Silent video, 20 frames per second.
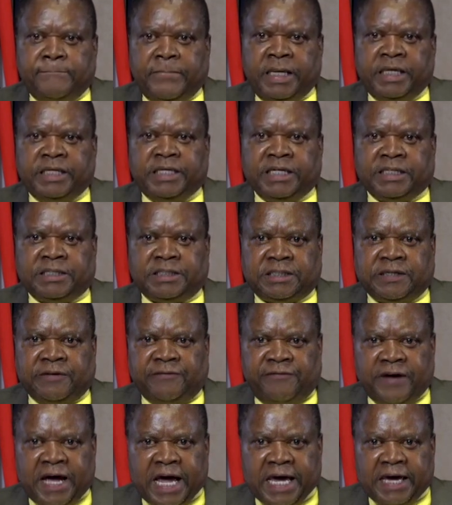It has
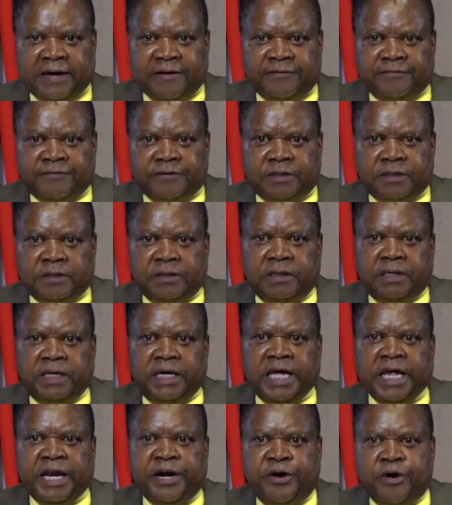survived
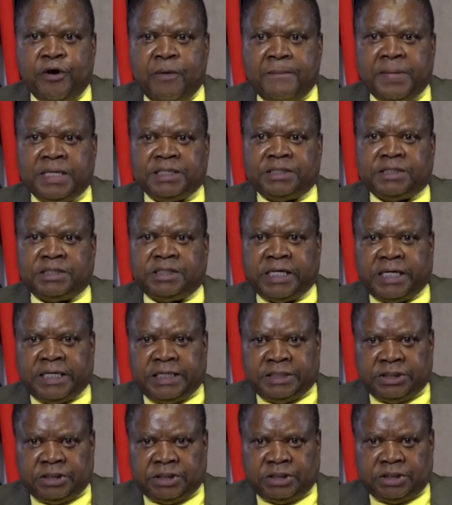enormous
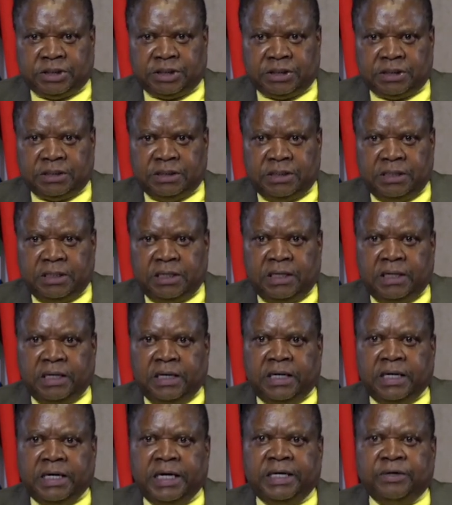challenges
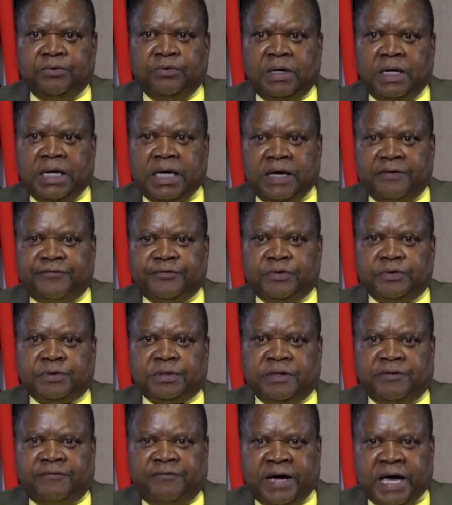and will have to
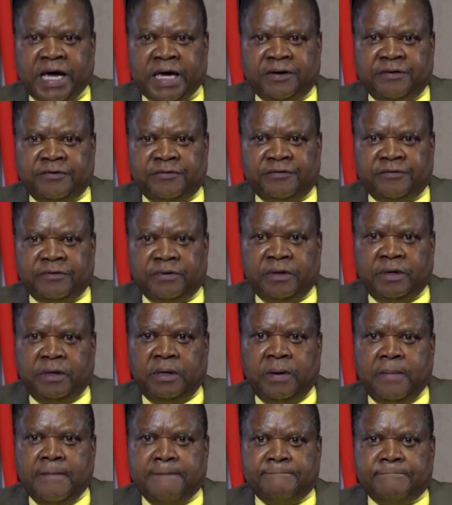survive
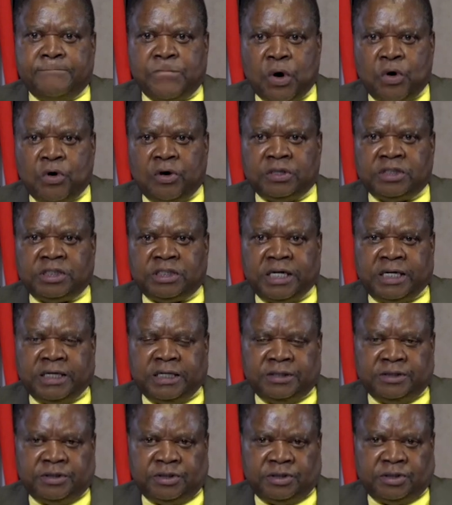more
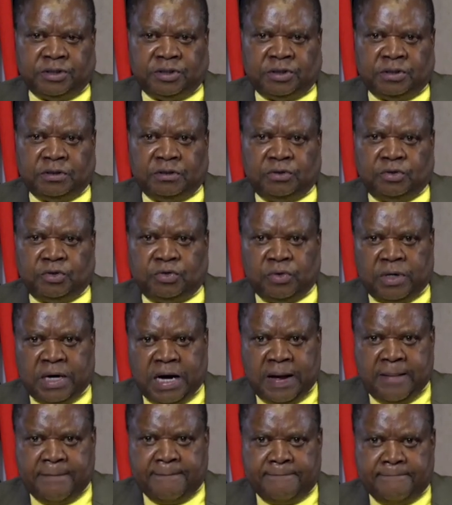challenges to
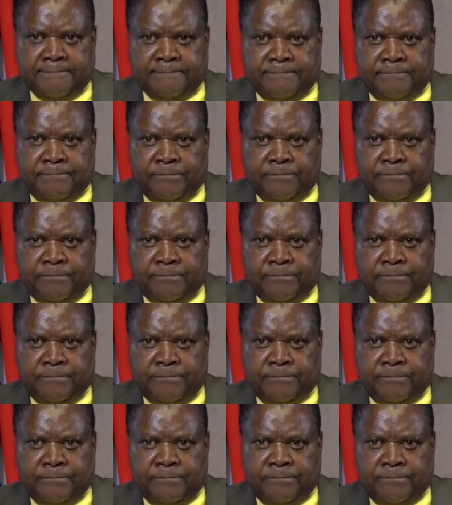come.